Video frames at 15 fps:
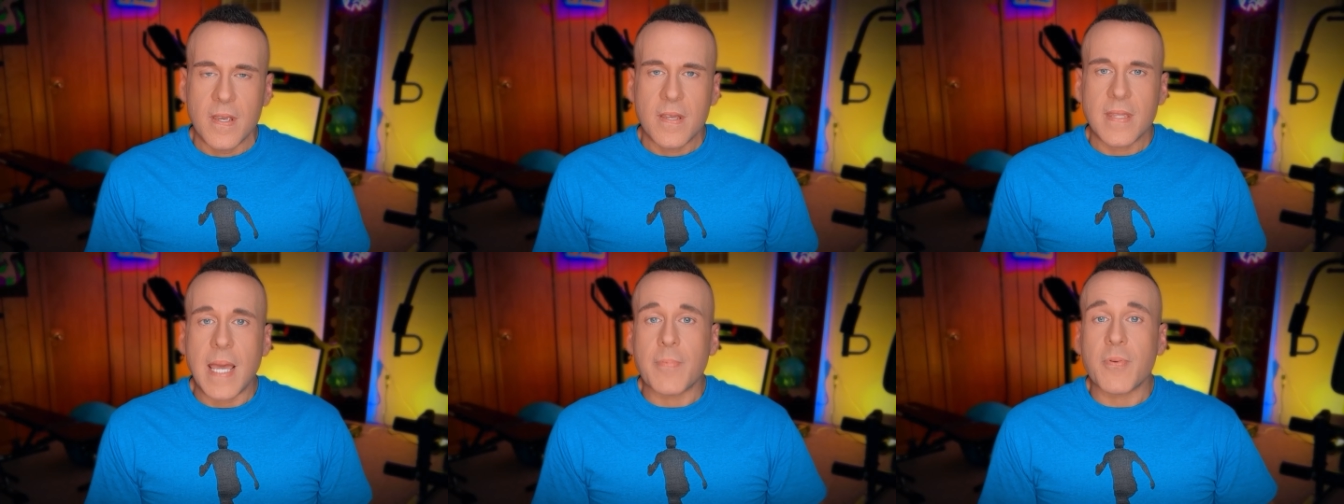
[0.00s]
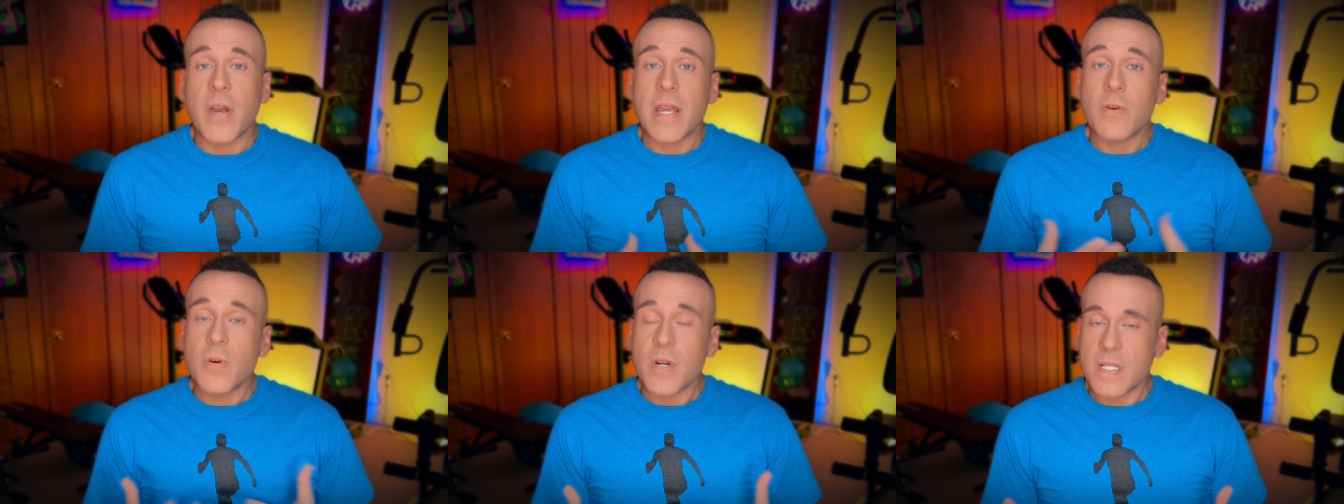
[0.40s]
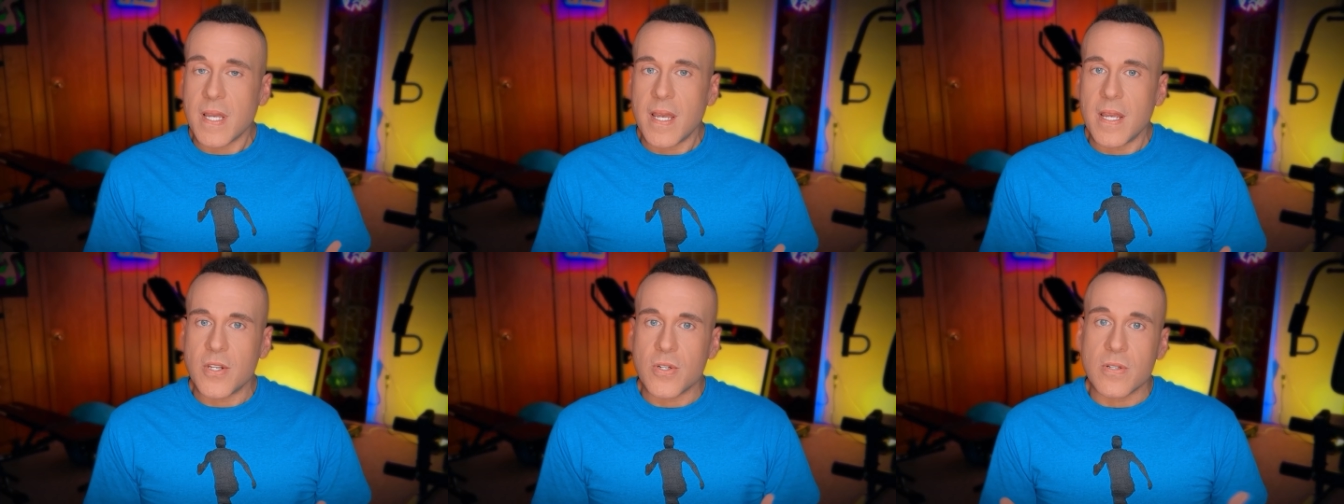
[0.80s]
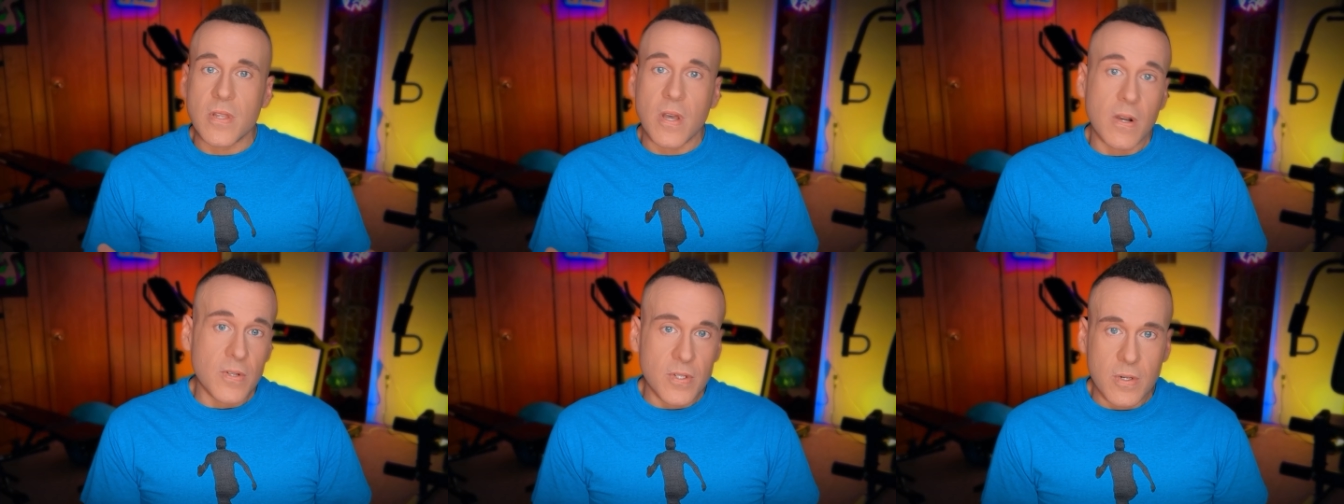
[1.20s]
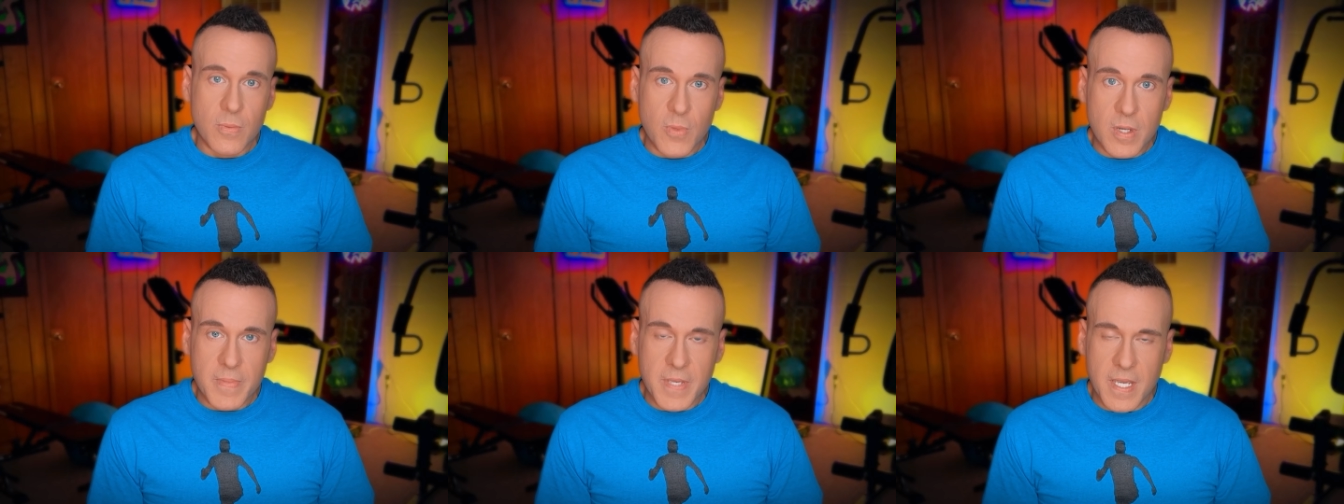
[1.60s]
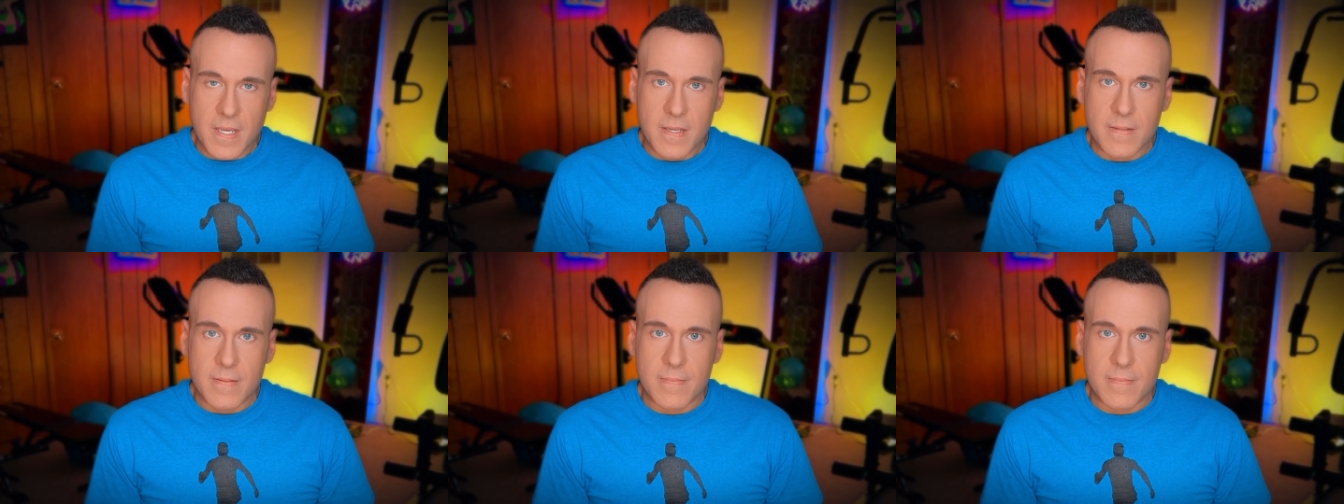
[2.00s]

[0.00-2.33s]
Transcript: that prioritize your long term well being.